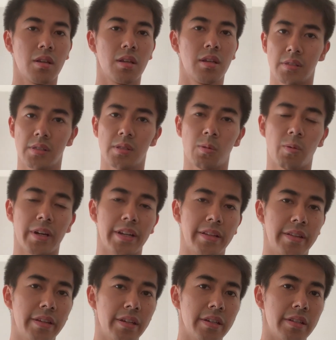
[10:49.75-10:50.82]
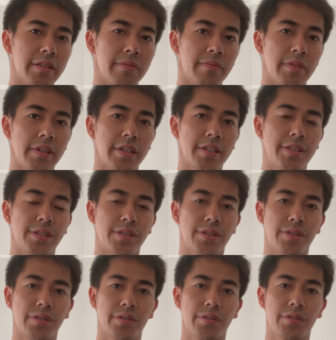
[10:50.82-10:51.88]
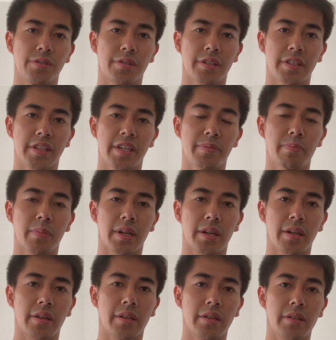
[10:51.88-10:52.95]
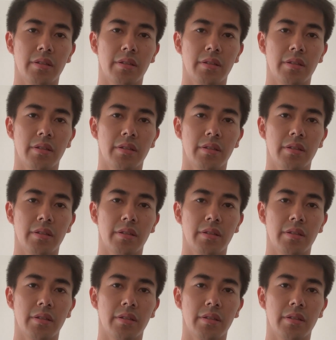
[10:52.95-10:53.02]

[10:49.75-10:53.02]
So what I did is to keep my